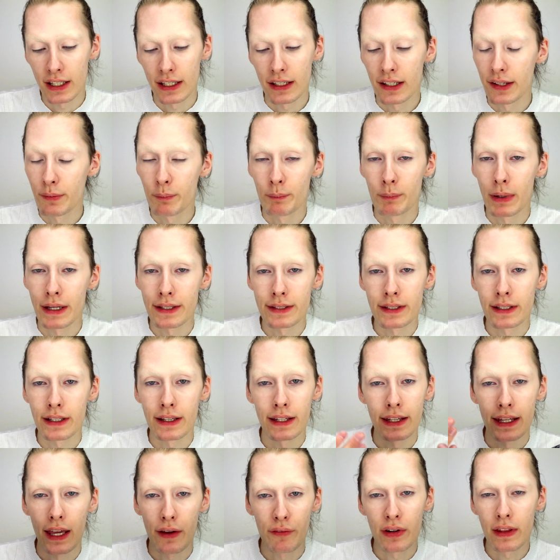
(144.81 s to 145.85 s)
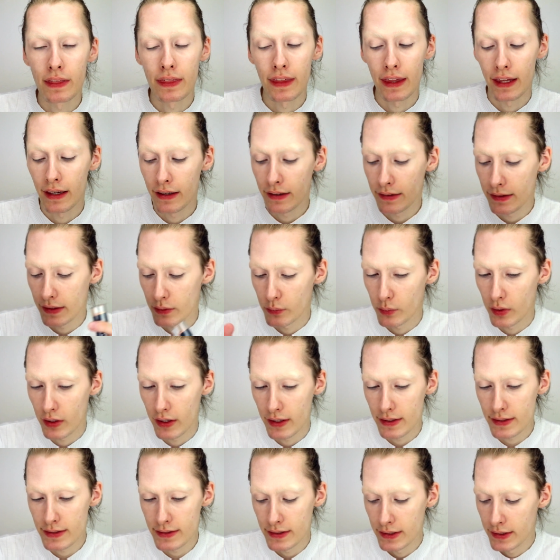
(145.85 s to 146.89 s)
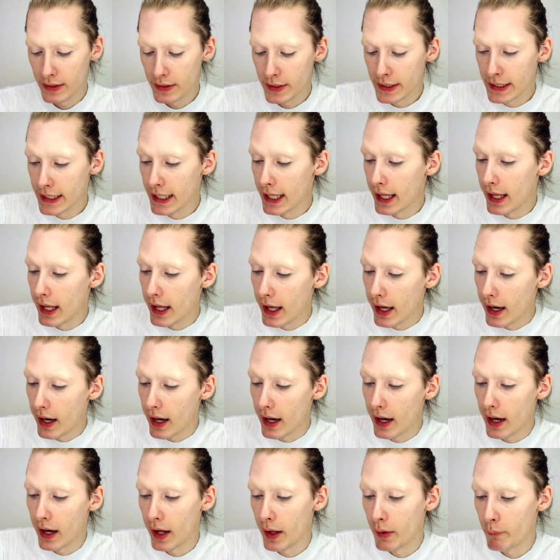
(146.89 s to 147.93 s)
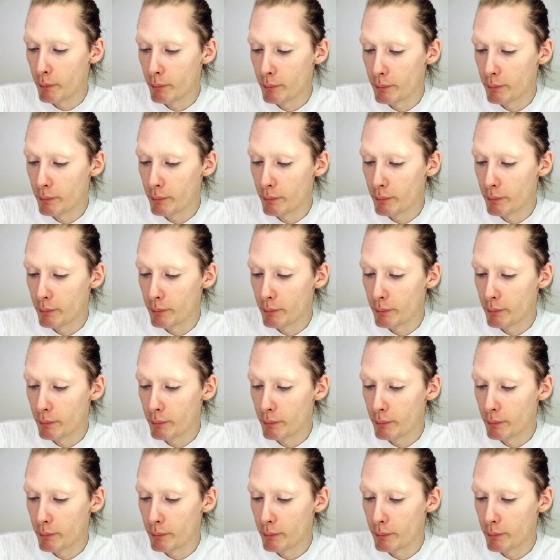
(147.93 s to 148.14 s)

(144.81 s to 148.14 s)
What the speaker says: in basically everything there was. Yeah,